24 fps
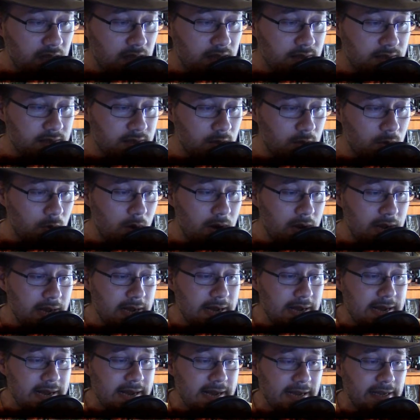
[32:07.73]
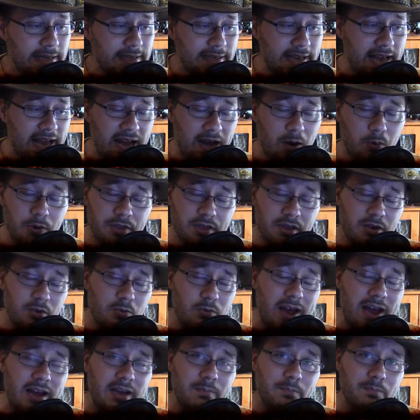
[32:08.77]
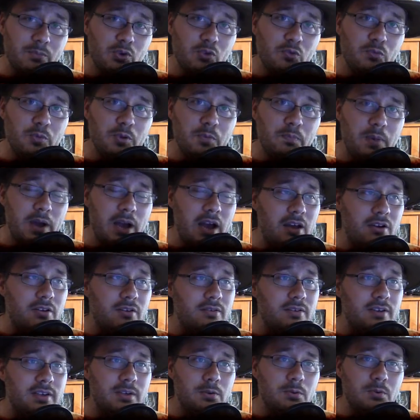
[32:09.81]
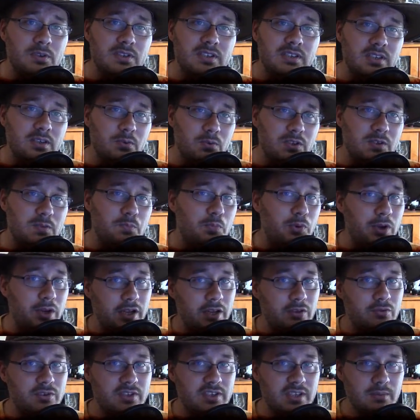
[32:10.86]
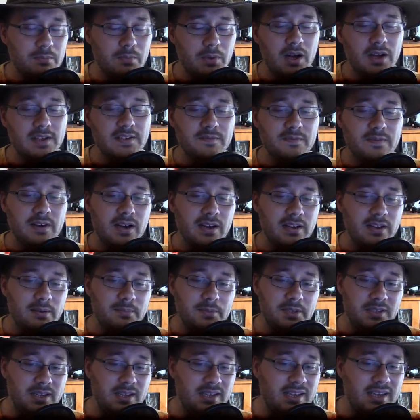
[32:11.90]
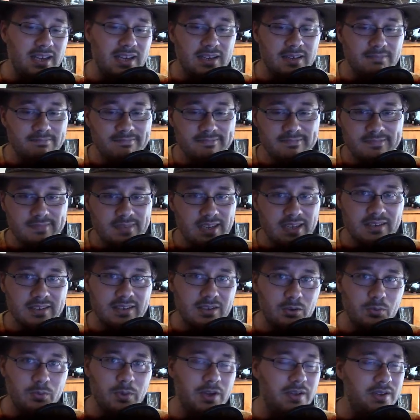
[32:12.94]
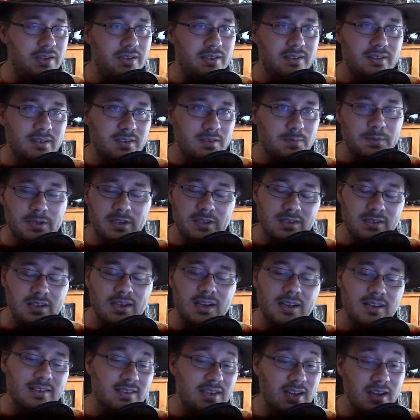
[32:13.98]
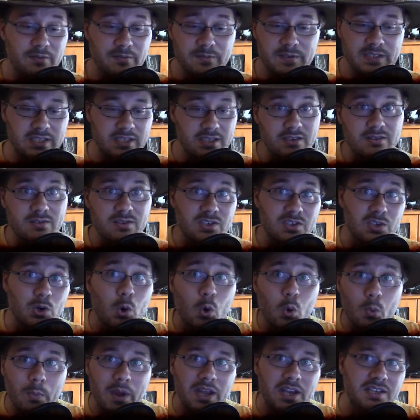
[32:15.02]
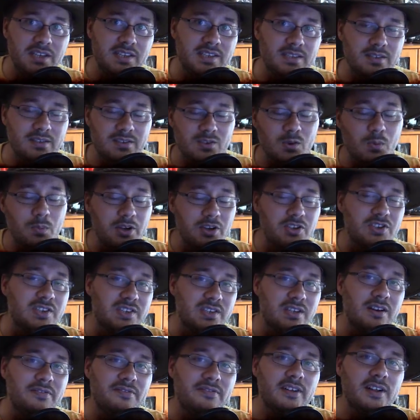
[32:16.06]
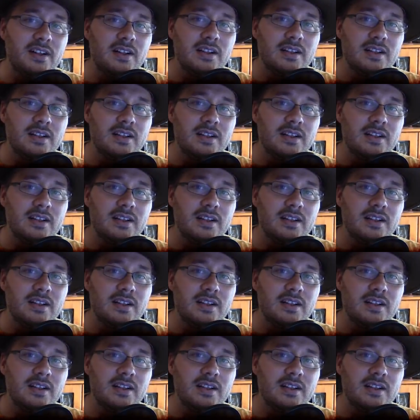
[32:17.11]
So yeah, with an erratic movement pattern, it was a pretty interesting boss fight. I mean, I can't get into too many details because, like I said, I've seen so much stuff